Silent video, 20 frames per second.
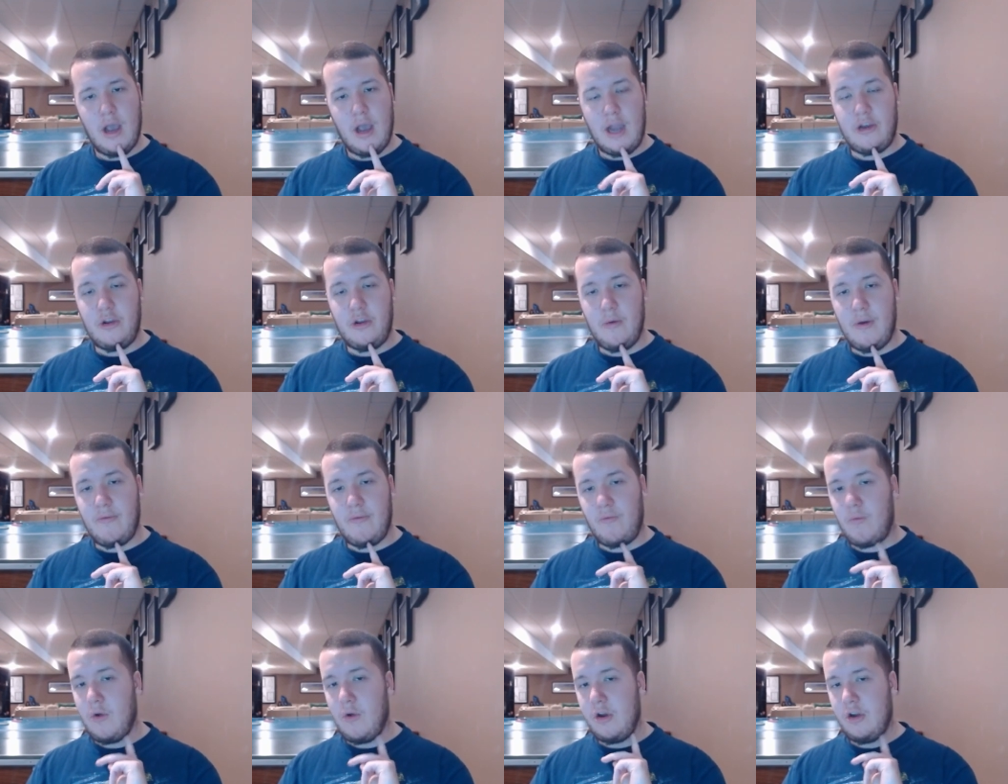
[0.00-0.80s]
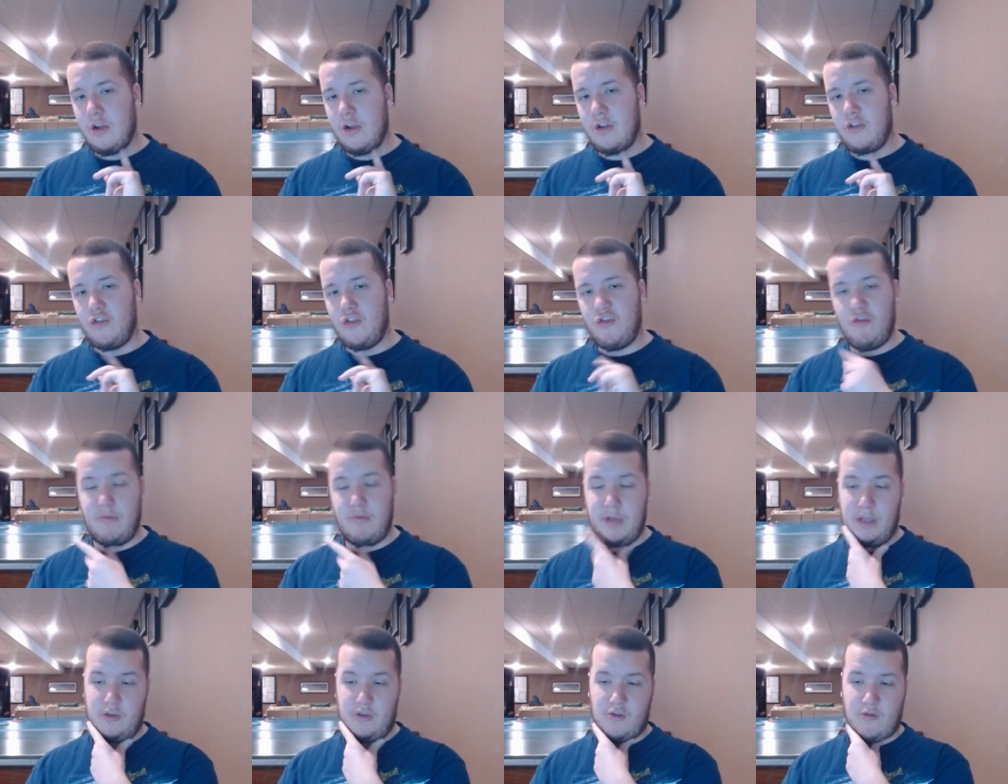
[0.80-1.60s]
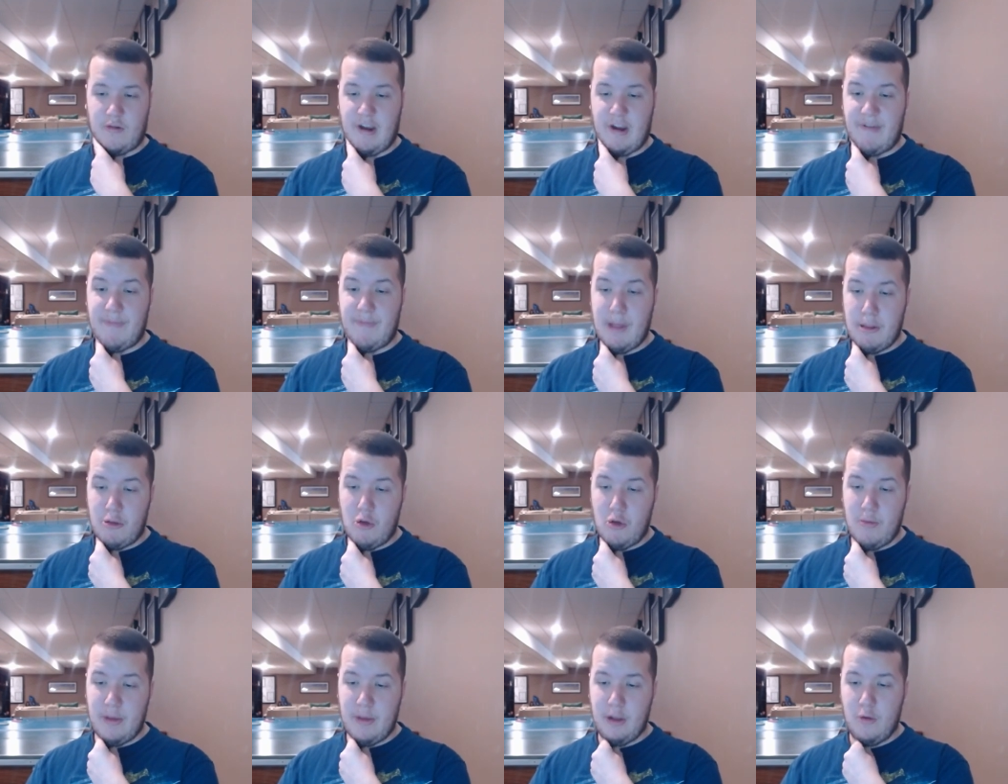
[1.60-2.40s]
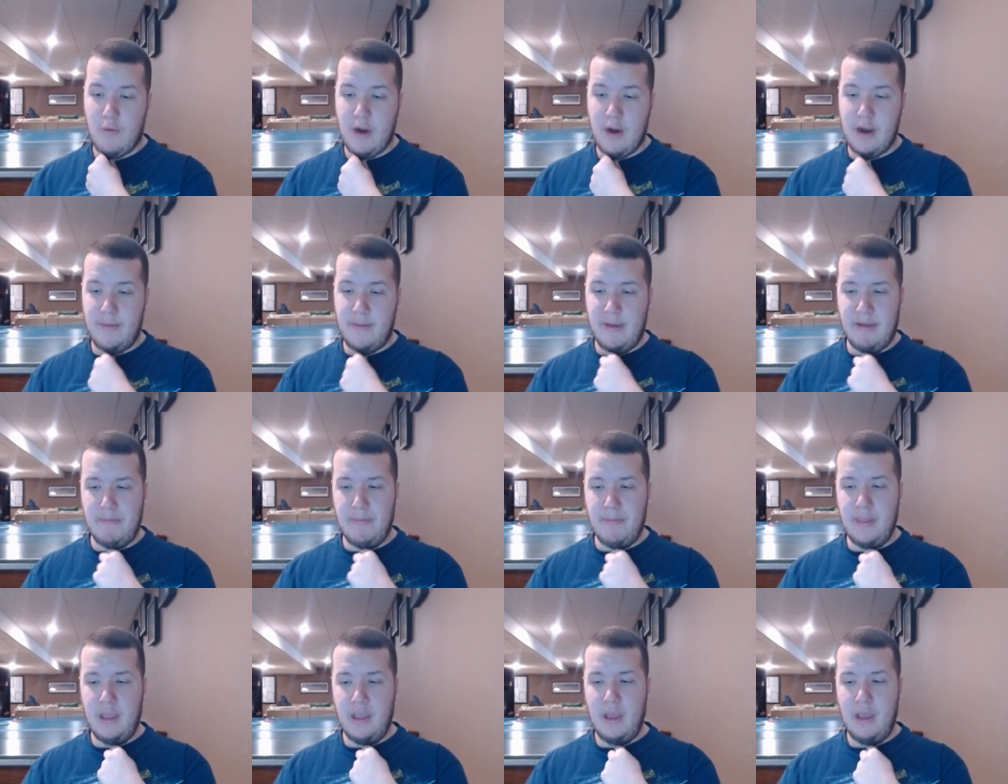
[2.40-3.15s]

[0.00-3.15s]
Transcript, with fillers: I do have one good tubing story. I've been tubing quite a bit.